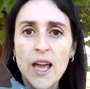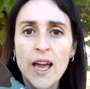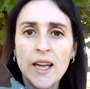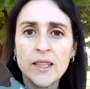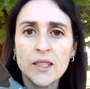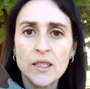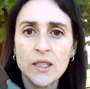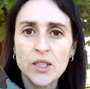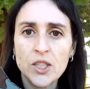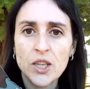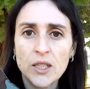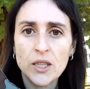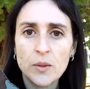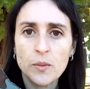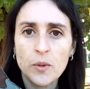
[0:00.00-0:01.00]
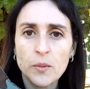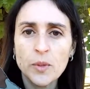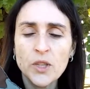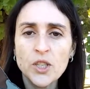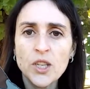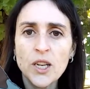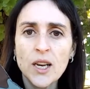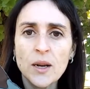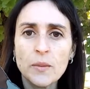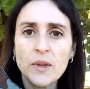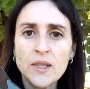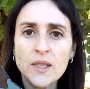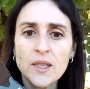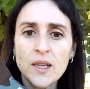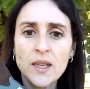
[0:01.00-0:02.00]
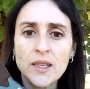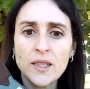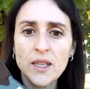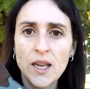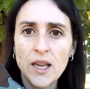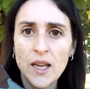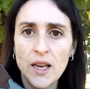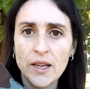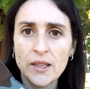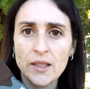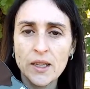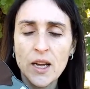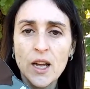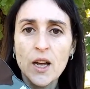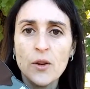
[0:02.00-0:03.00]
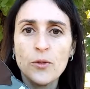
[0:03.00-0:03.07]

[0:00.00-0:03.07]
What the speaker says: and the gender Bombicilla means silk-tailed